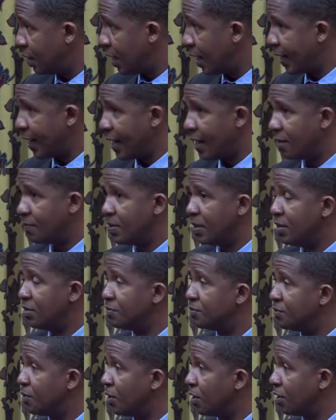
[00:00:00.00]
And I have been
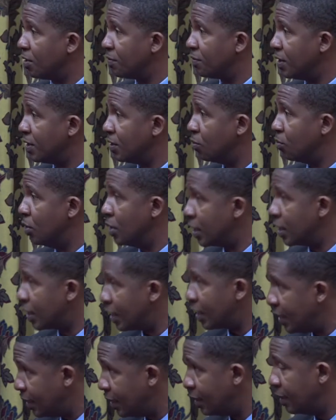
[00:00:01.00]
involved in
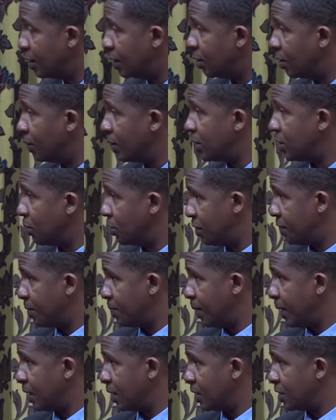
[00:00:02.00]
working with youth
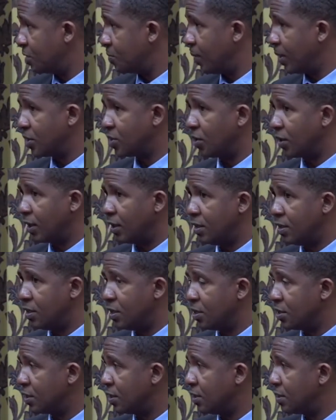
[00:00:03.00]
development and sports
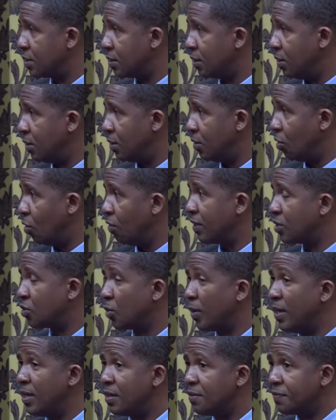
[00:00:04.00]
organizations over
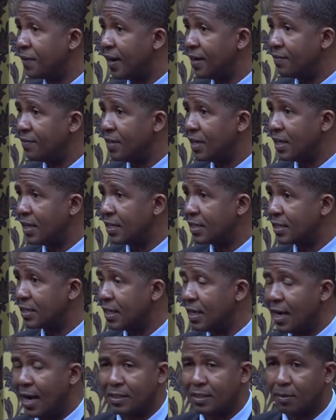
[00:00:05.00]
25 years
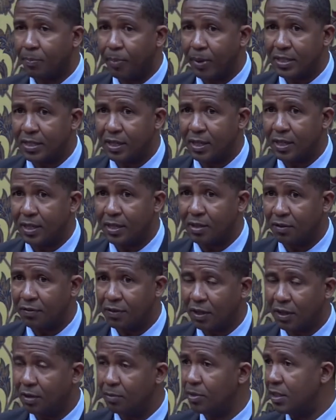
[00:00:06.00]
as a president of a
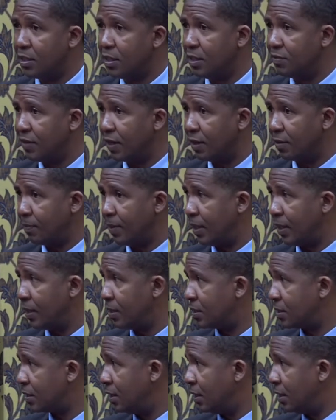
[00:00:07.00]
community
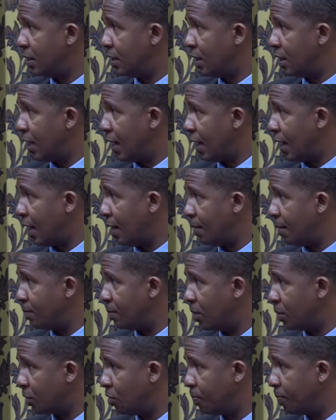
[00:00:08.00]
development
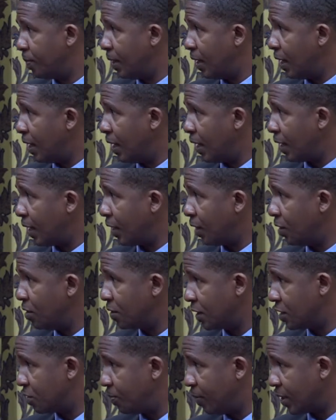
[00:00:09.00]
group and a youth and
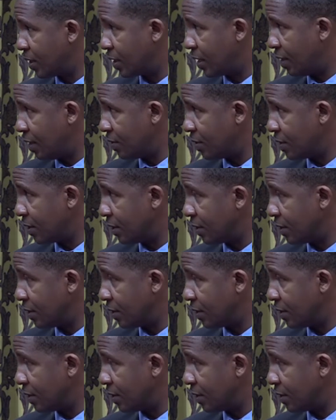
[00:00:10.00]
sports council.